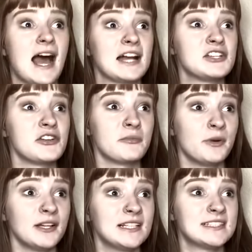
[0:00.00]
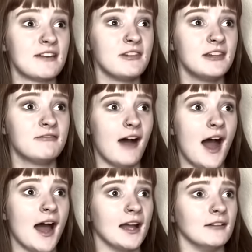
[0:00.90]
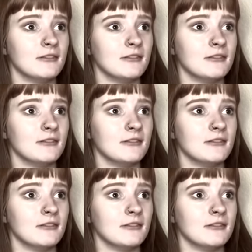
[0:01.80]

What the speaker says: Yeah, I should have put like 75.